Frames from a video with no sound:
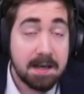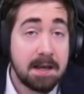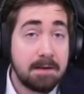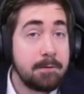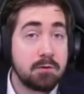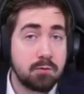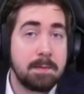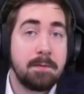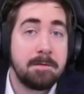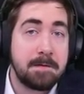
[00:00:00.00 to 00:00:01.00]
If you
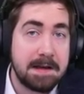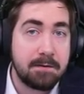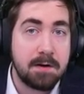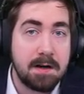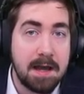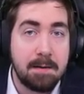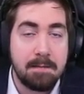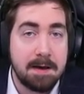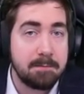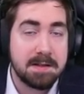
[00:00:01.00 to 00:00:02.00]
triple favorite a
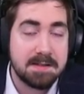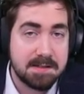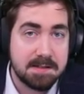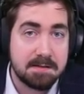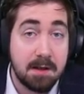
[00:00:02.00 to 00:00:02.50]
map that's